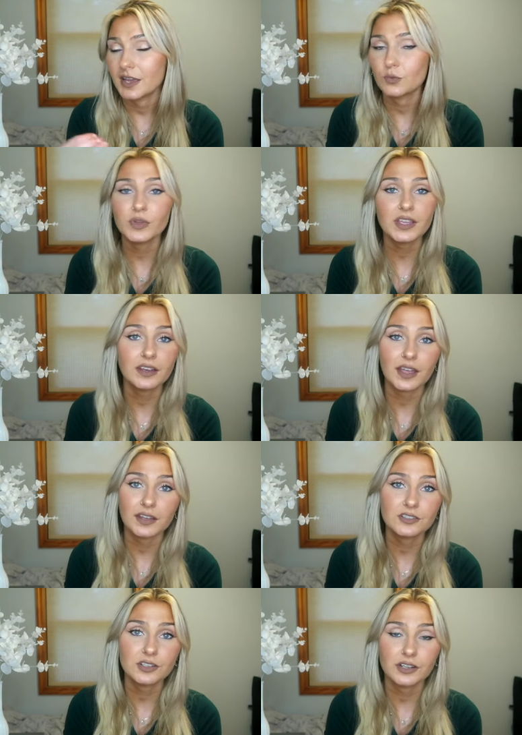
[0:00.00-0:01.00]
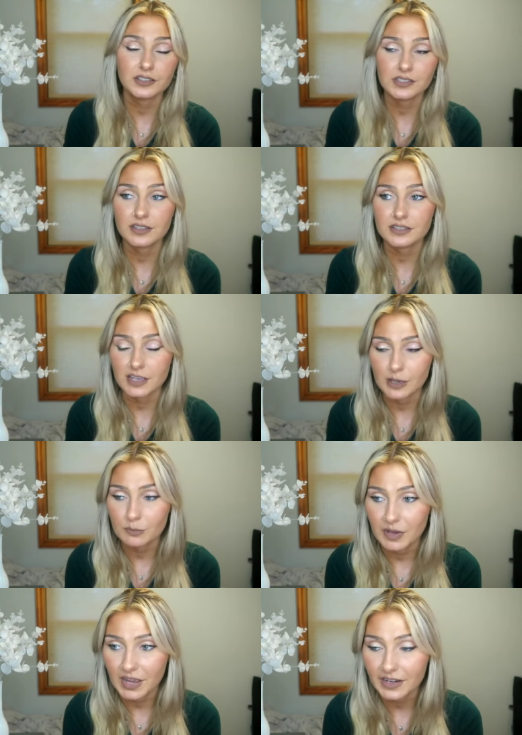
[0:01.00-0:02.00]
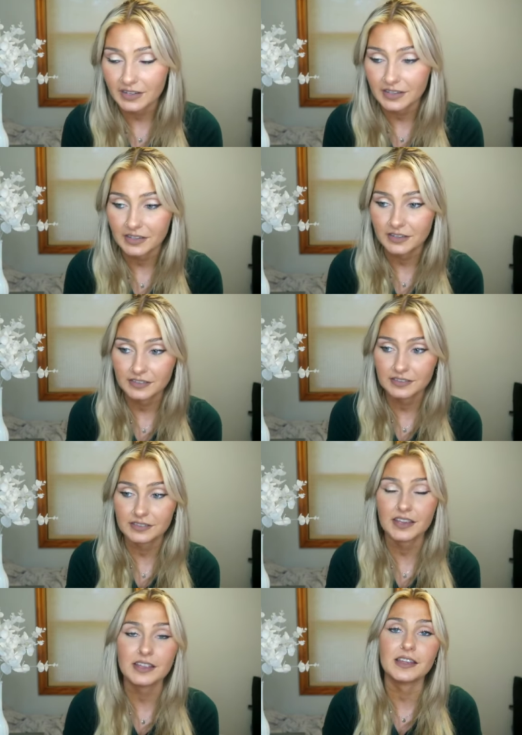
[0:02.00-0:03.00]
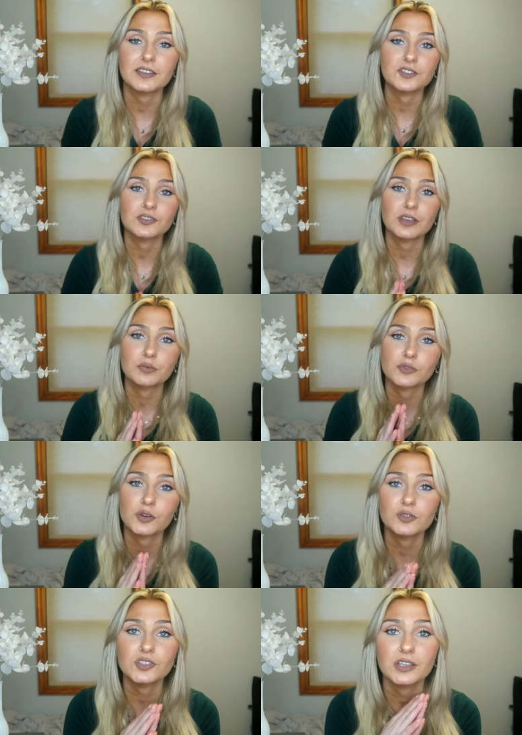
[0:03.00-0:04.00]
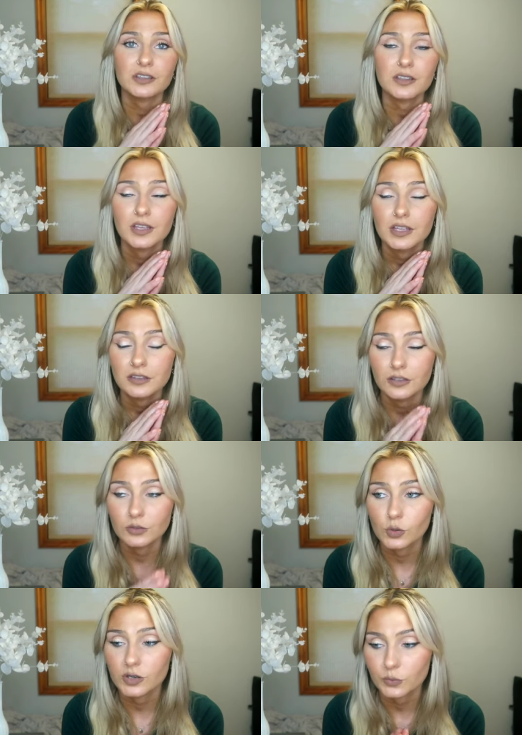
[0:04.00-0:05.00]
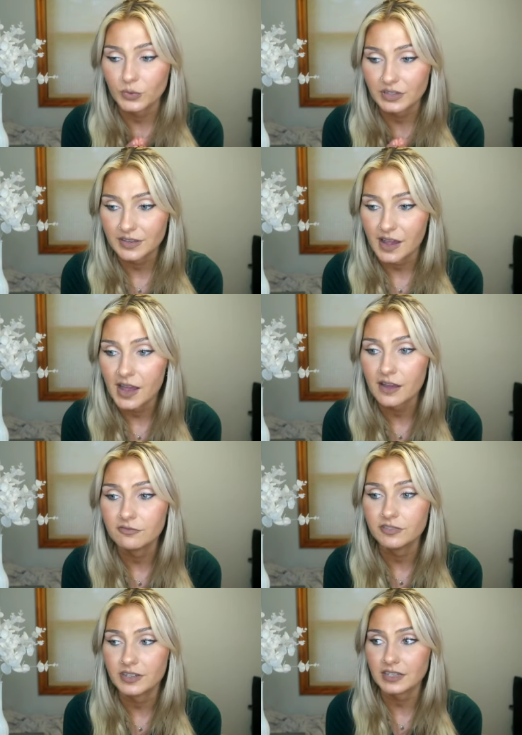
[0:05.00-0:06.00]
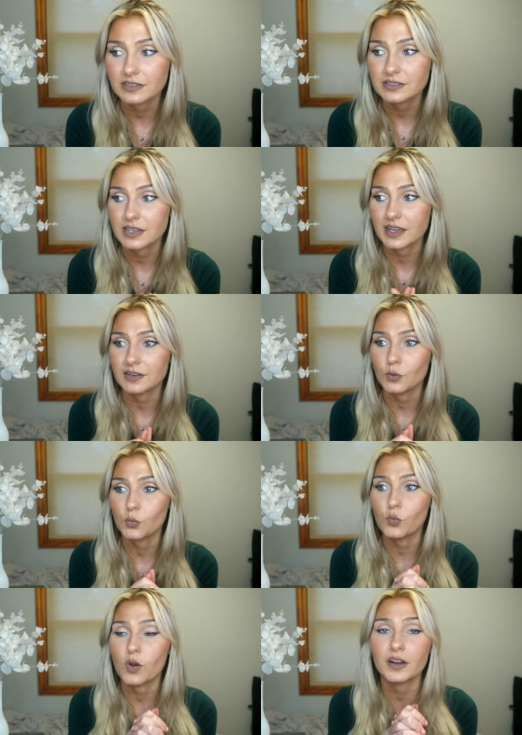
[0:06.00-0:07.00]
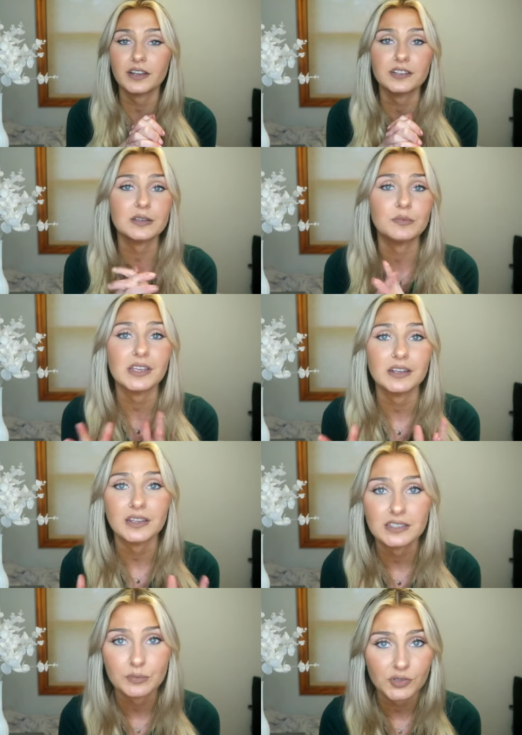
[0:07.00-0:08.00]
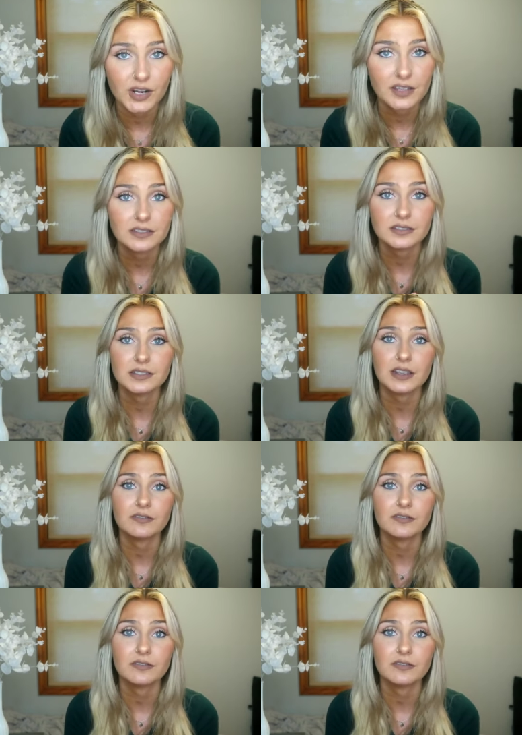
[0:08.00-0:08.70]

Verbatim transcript: and we can enter into this abiding state and just approaching the Lord with confidence and wanting to be in his presence and